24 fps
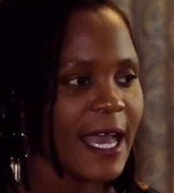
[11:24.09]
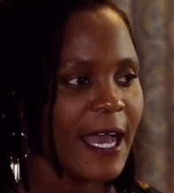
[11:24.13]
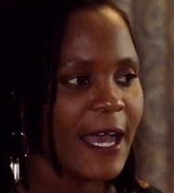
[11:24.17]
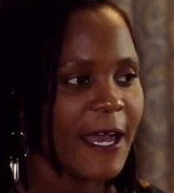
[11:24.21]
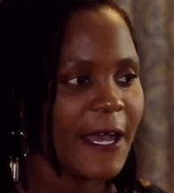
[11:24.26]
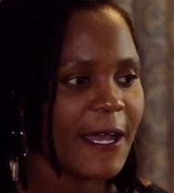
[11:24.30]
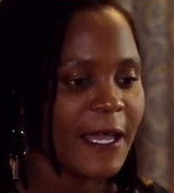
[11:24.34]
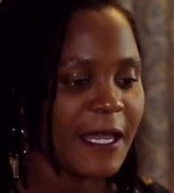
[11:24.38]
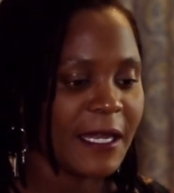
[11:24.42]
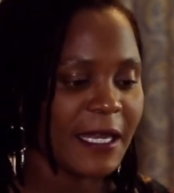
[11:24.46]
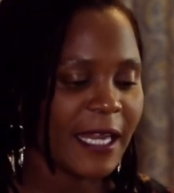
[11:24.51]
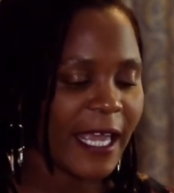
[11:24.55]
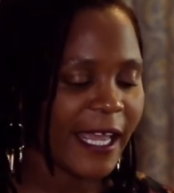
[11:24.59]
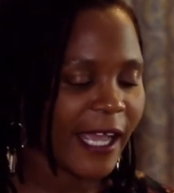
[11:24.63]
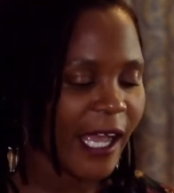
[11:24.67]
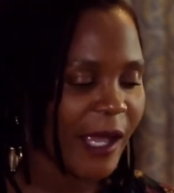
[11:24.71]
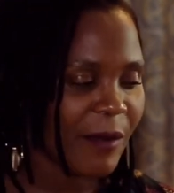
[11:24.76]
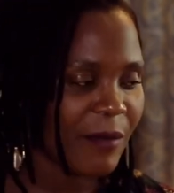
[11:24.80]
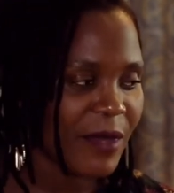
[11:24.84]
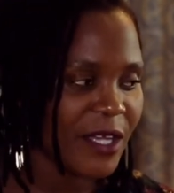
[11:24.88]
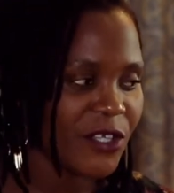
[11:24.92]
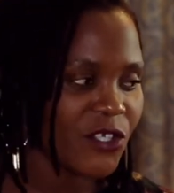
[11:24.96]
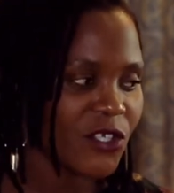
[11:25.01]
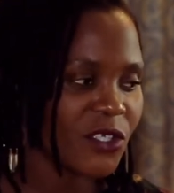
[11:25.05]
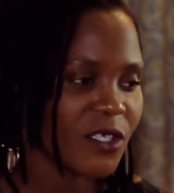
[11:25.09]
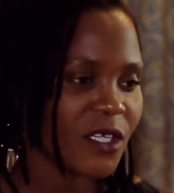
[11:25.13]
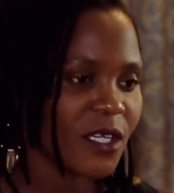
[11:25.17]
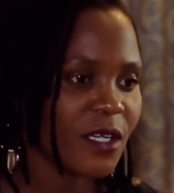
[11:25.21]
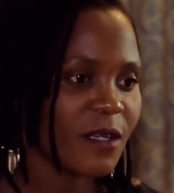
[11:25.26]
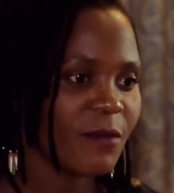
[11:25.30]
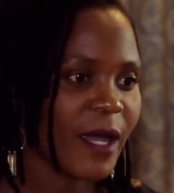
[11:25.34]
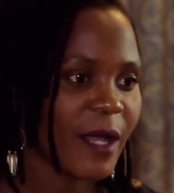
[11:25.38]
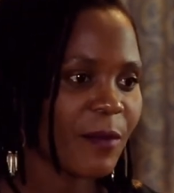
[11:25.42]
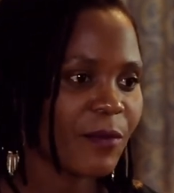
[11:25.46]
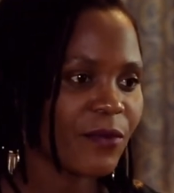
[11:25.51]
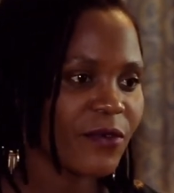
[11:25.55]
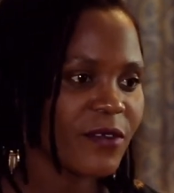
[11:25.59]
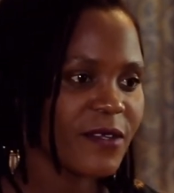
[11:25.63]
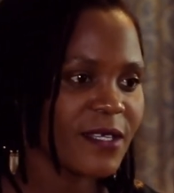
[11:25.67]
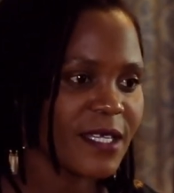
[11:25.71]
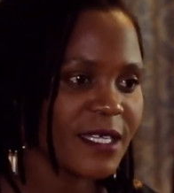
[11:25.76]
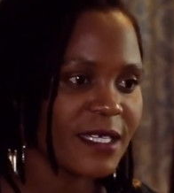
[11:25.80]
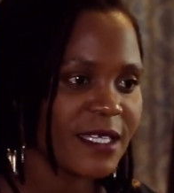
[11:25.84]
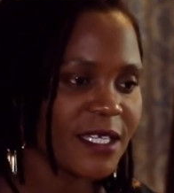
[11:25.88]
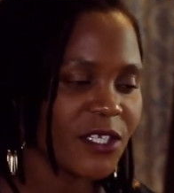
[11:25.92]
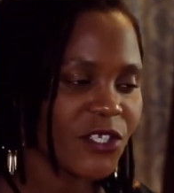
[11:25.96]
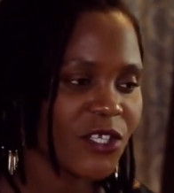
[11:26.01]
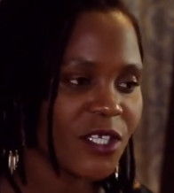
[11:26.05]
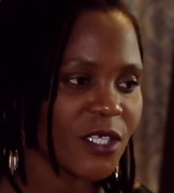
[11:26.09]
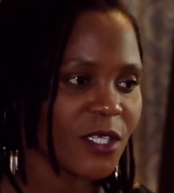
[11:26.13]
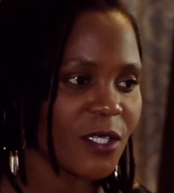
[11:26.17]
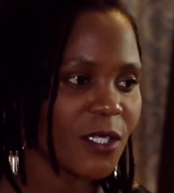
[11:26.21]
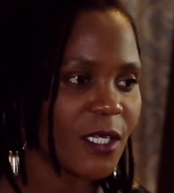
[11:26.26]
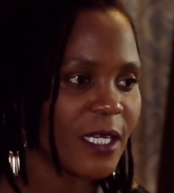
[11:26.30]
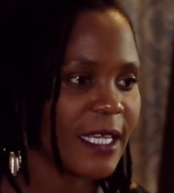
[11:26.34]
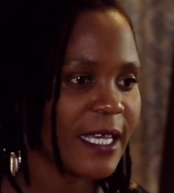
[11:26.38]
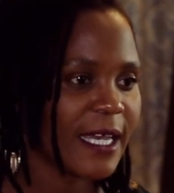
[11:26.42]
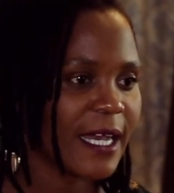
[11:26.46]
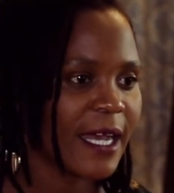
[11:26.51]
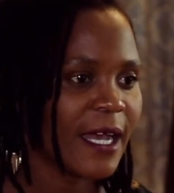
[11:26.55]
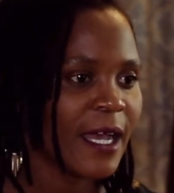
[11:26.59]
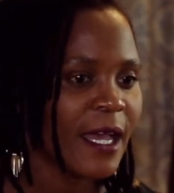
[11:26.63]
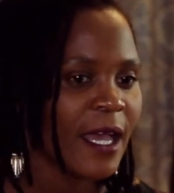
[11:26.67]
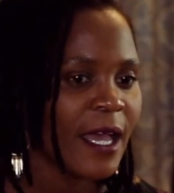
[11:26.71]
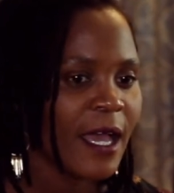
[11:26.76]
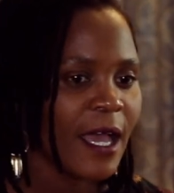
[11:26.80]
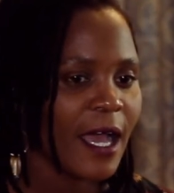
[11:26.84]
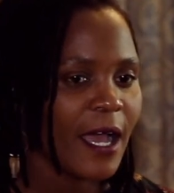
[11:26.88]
And like I mentioned in my presentation earlier,